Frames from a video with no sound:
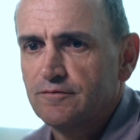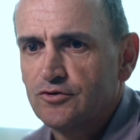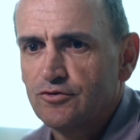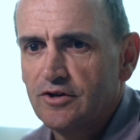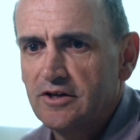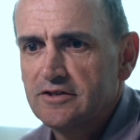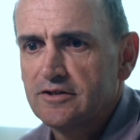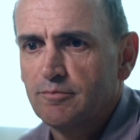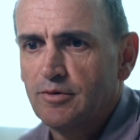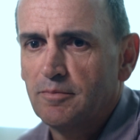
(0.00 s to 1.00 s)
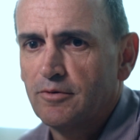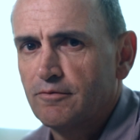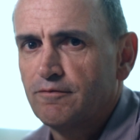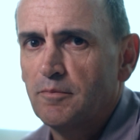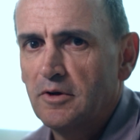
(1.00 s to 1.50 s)
of trees that people
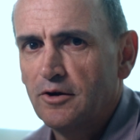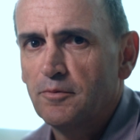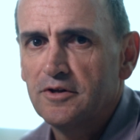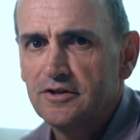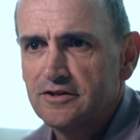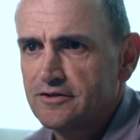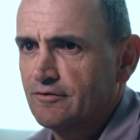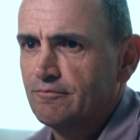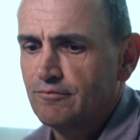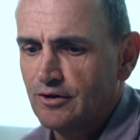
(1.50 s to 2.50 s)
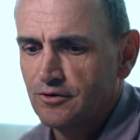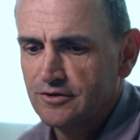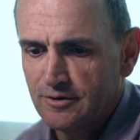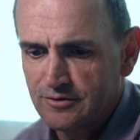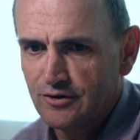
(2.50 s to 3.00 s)
are familiar with is the
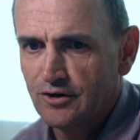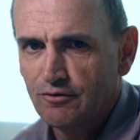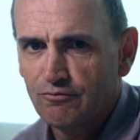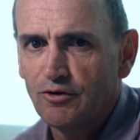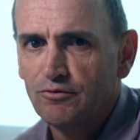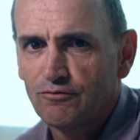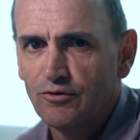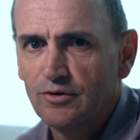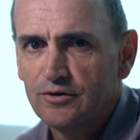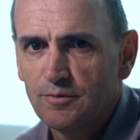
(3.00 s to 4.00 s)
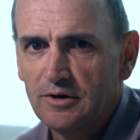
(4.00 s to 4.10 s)
concept of kind of growth rings.